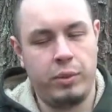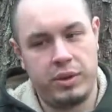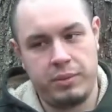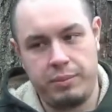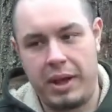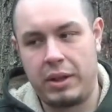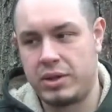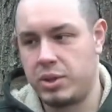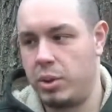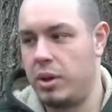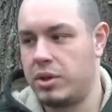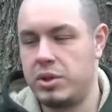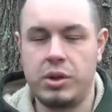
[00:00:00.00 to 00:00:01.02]
With ballad
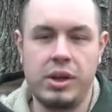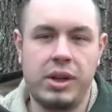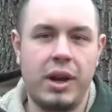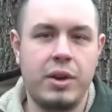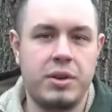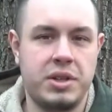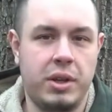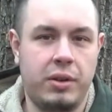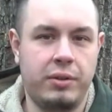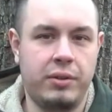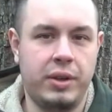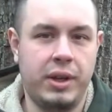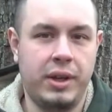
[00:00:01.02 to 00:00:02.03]
songs you can cut
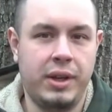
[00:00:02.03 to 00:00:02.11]
yourself.